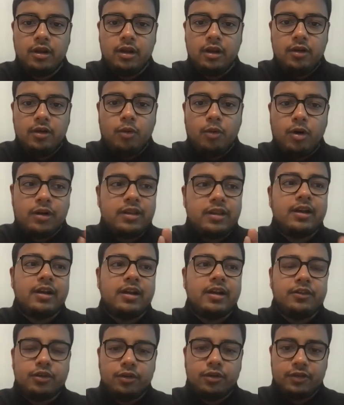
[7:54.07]
What that
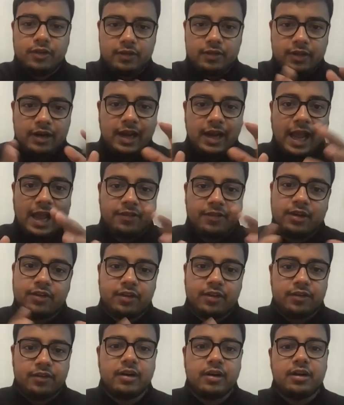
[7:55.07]
ensures is that assets
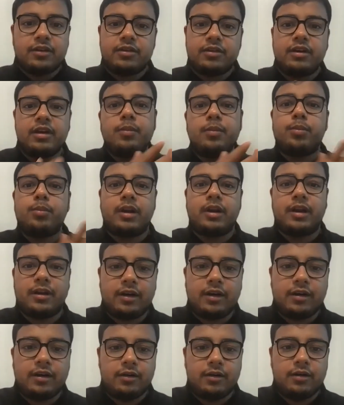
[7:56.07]
on the custody are
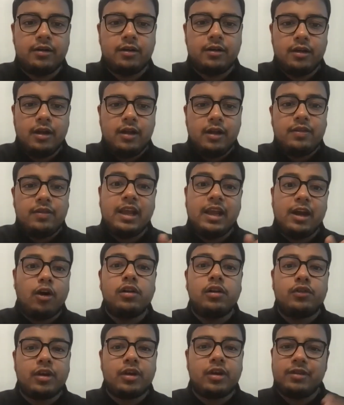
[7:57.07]
protected. Correct. They
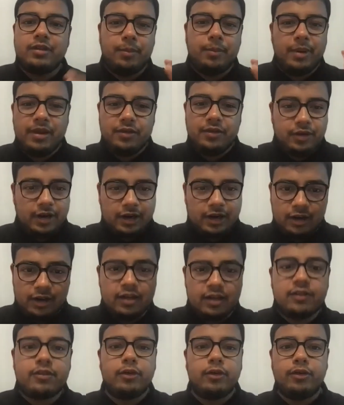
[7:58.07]
also have the best
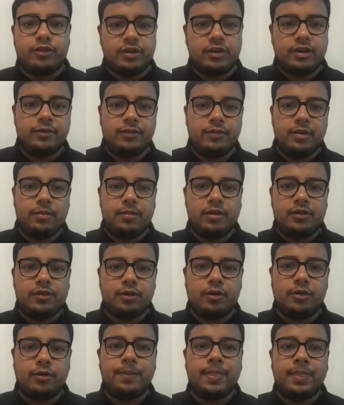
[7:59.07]
technical solution available.
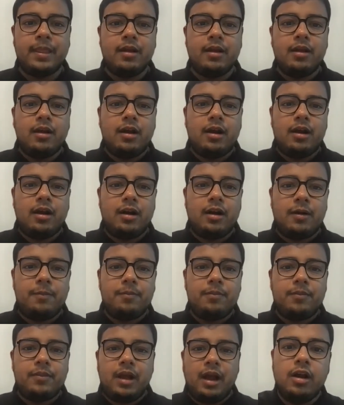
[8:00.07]
So
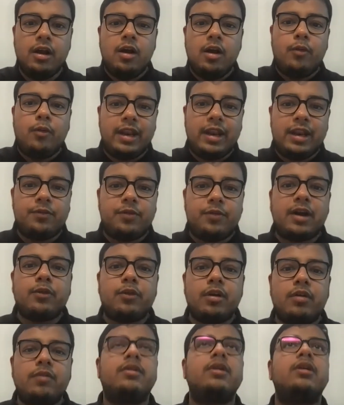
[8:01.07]
where in fact,
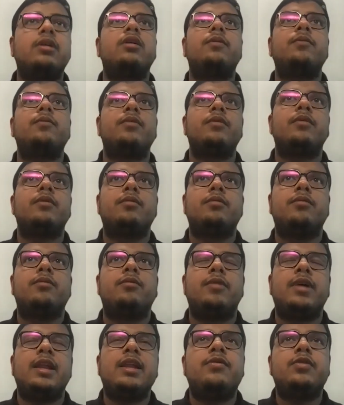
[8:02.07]
one of the
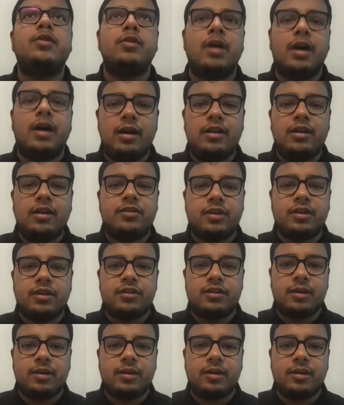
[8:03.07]
very few early stage